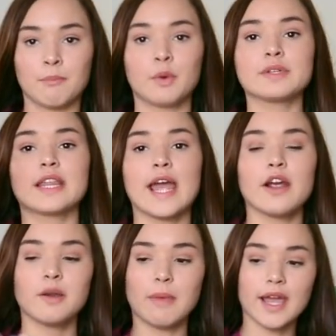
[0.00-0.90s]
but with the
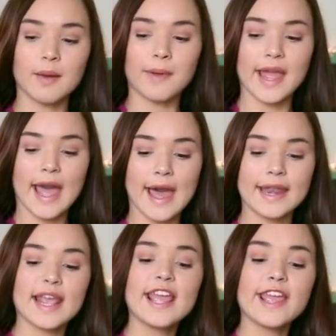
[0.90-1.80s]
hair and makeup I
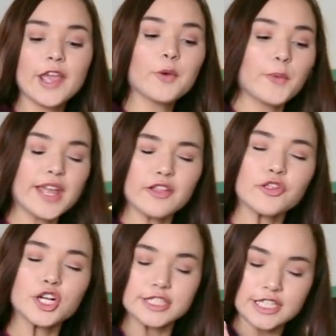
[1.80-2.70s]
had, it
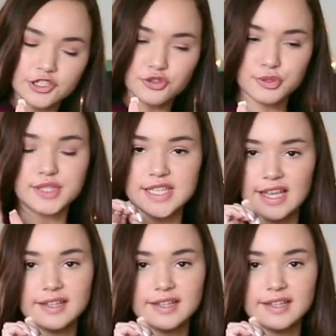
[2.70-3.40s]
looked interesting.